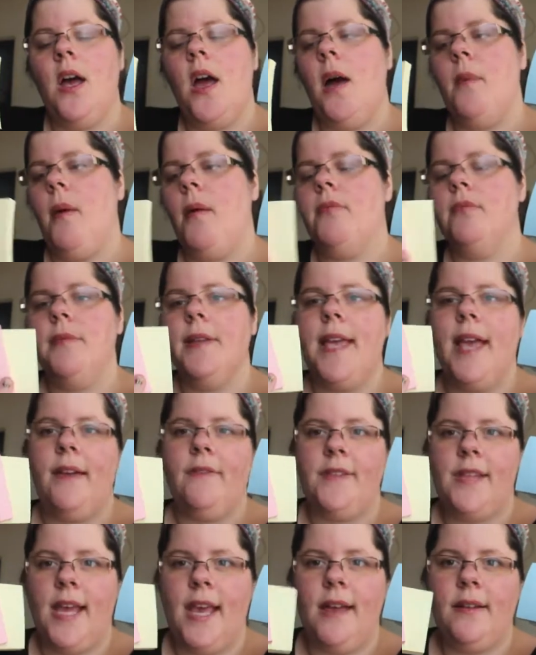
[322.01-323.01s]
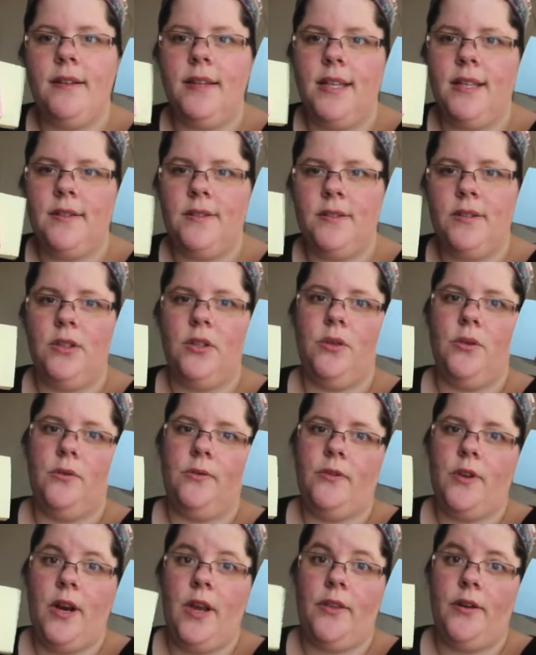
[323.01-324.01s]
I'll probably have to add these 2
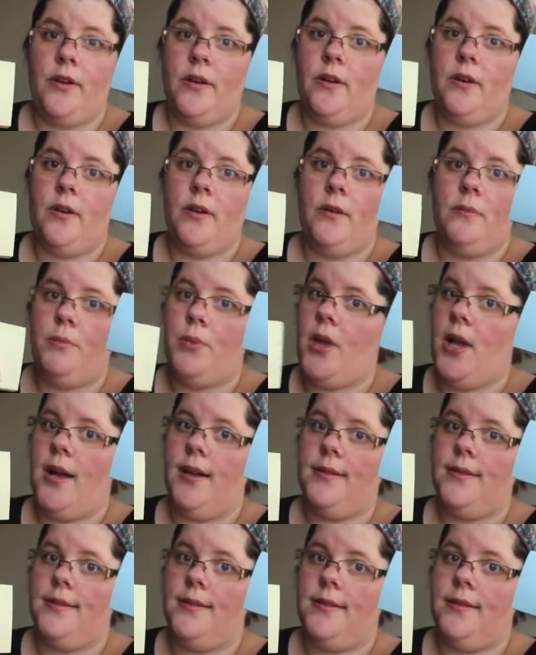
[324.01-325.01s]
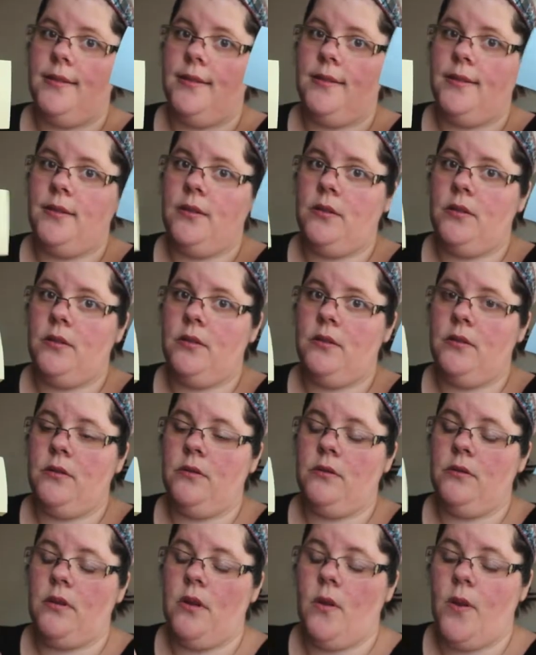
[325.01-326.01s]
for other plots,
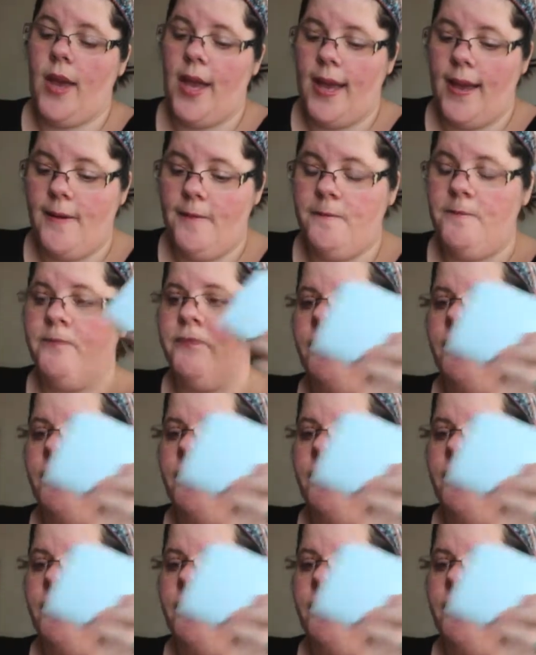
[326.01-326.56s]
okay?